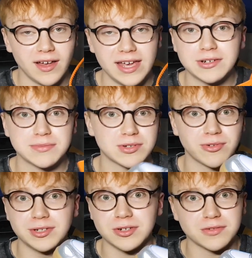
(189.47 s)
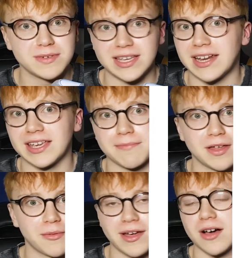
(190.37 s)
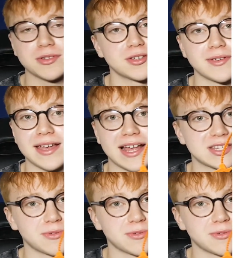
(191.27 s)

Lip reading: Here are some screenshots of me getting it, by the way. I was so gassed